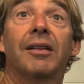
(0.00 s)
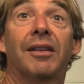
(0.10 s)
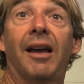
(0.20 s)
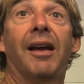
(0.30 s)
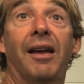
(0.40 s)

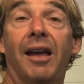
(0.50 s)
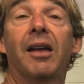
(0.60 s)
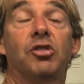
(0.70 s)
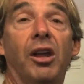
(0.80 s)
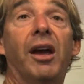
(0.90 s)
Yeah,
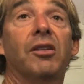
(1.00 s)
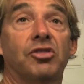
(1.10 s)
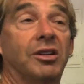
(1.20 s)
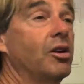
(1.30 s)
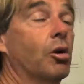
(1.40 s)
and
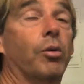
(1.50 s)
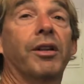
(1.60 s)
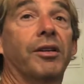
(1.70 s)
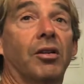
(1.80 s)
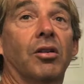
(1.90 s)
Jenny or one
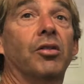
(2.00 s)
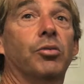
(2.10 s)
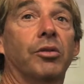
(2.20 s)
of the girls would,